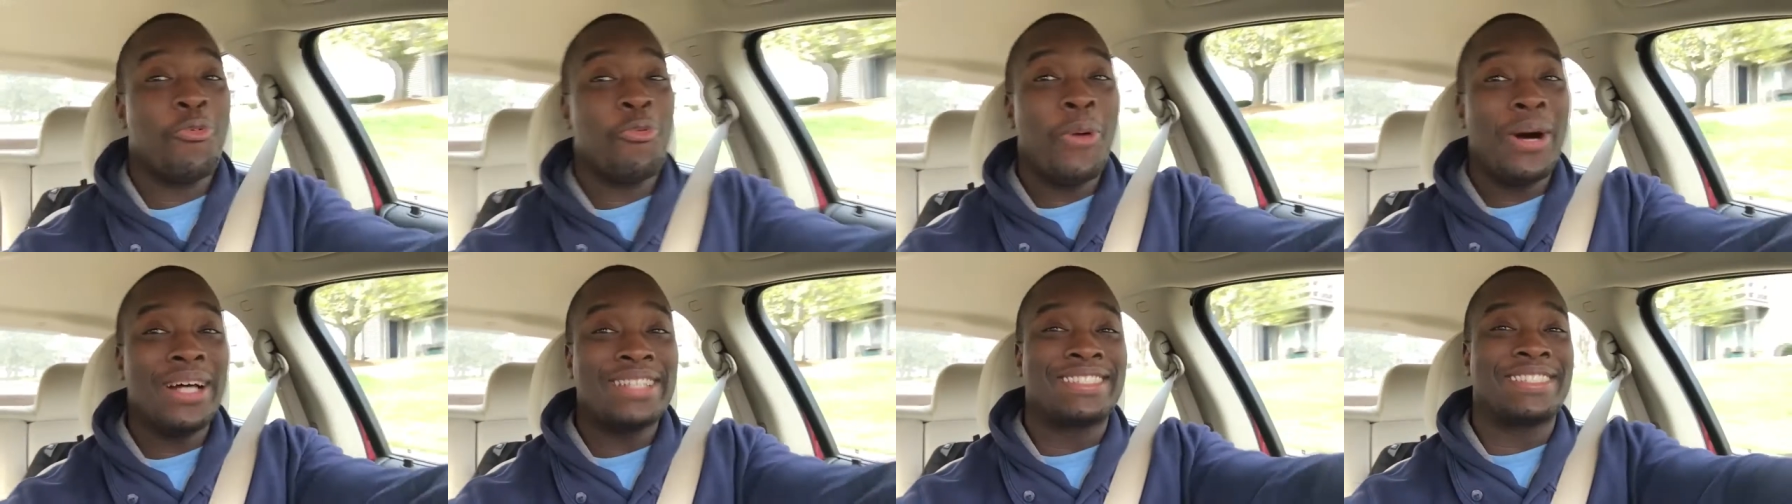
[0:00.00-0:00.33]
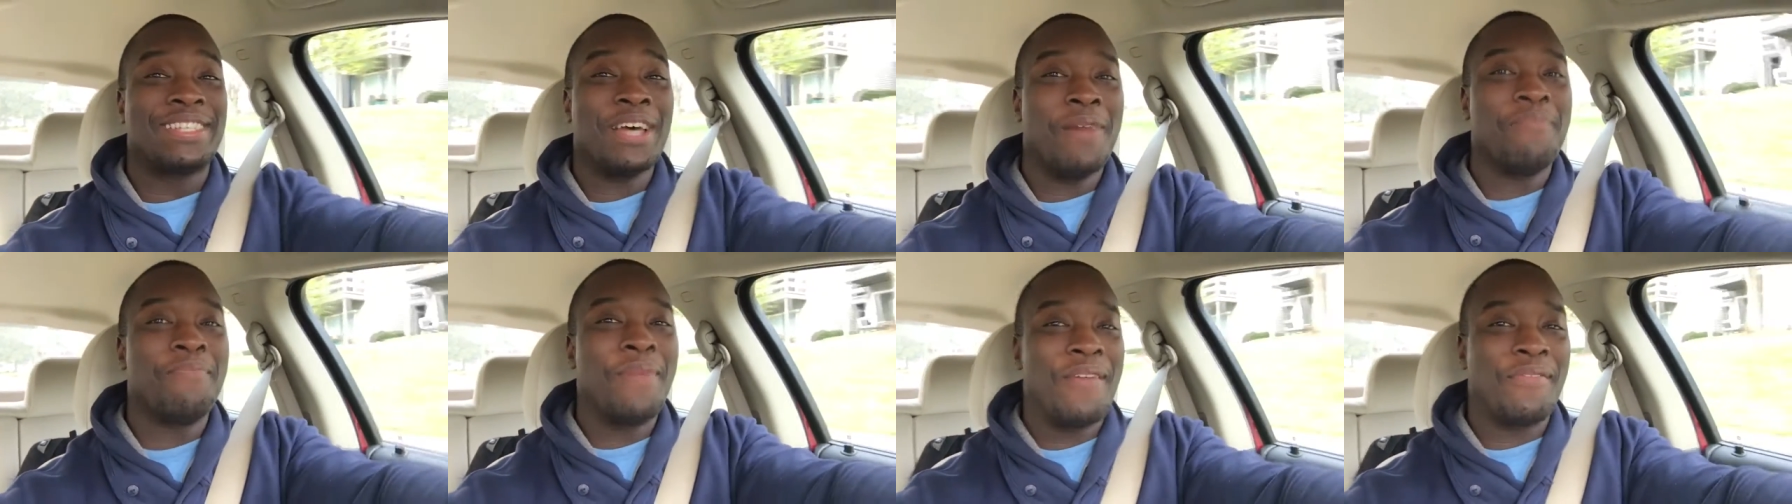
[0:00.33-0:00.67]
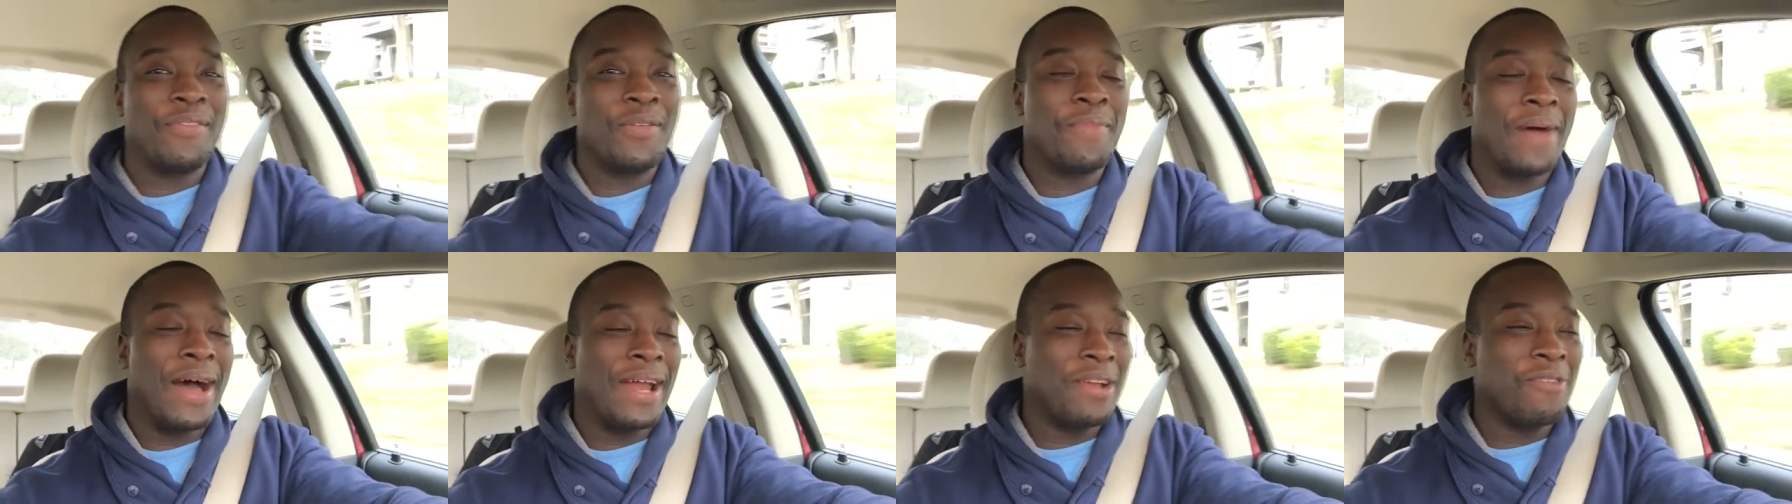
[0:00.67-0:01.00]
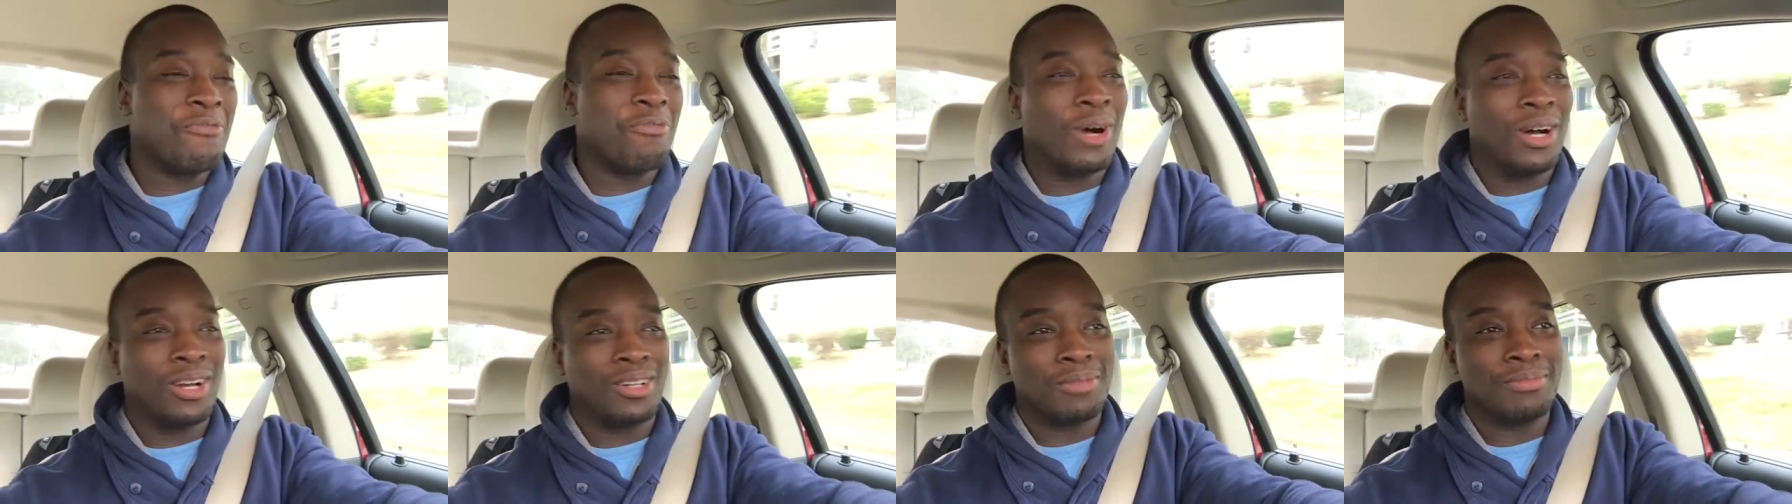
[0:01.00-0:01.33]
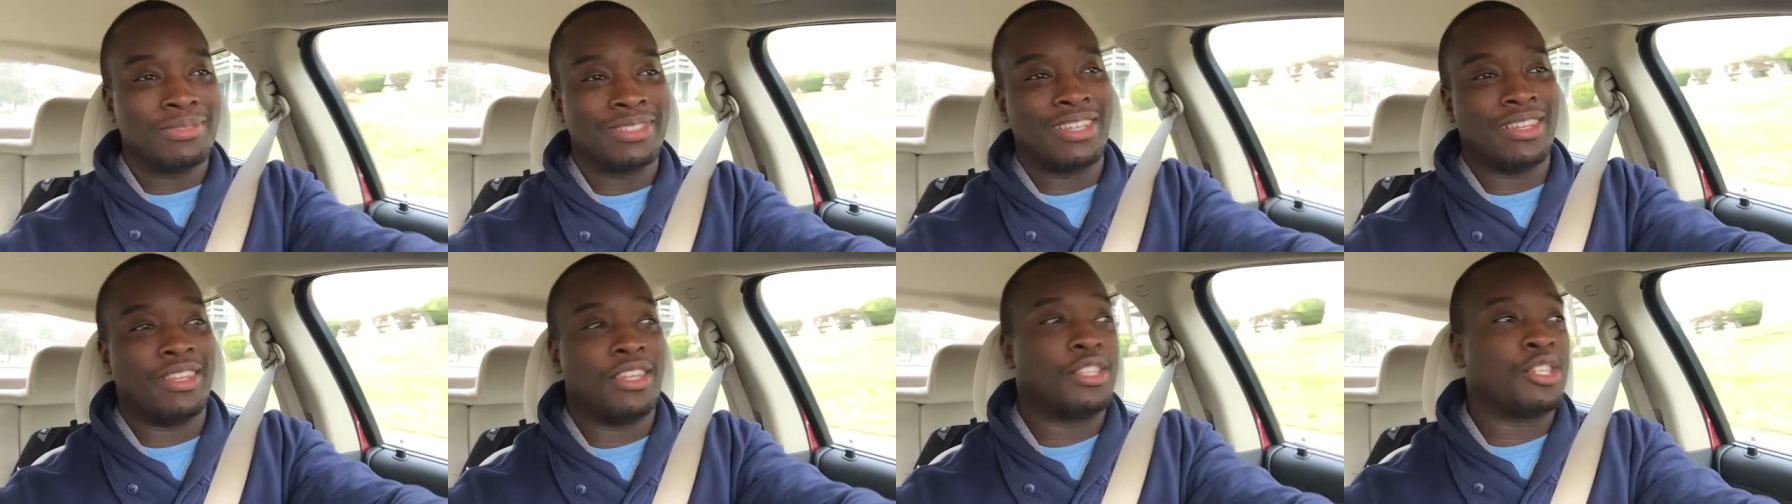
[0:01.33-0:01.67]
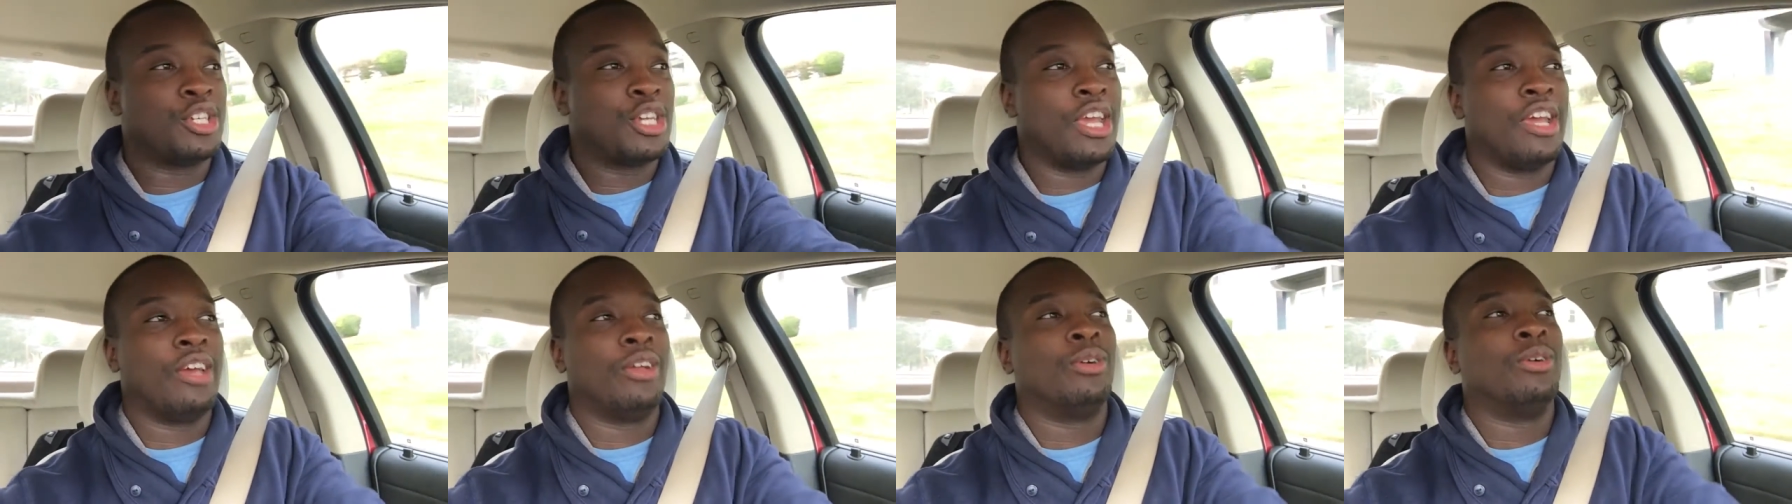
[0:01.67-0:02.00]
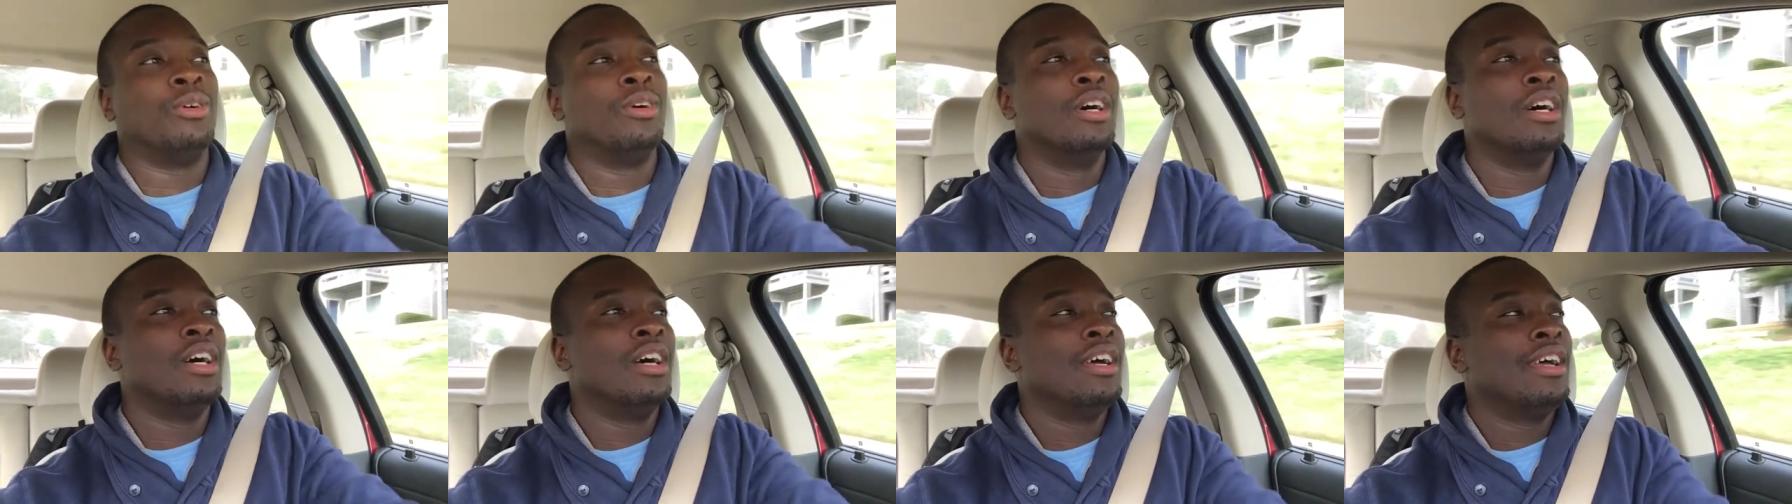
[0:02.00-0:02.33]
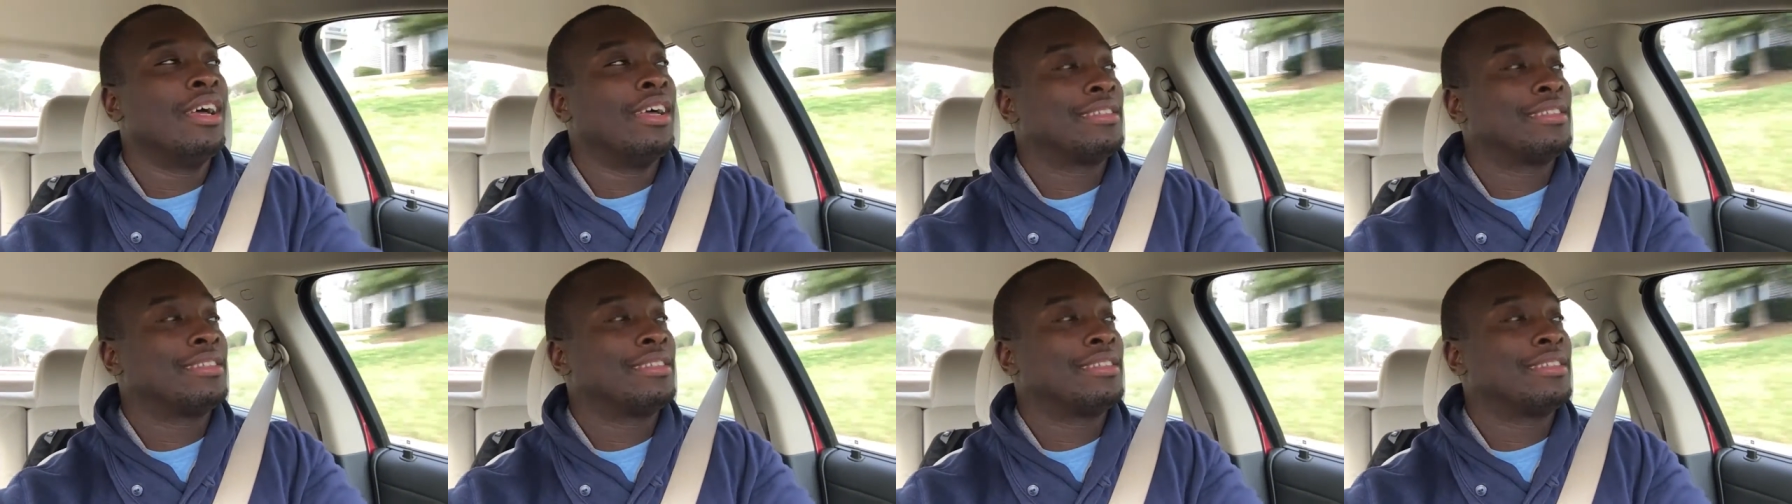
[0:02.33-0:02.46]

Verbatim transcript: What's up everybody? Welcome to the channel.